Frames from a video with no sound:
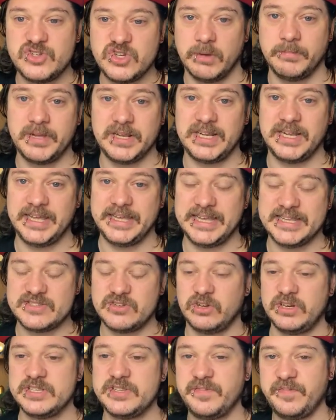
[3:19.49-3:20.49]
John McClane gets
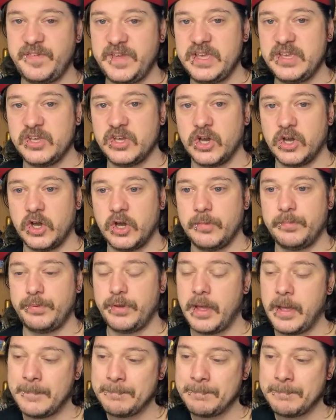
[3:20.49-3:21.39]
all his feet cut up.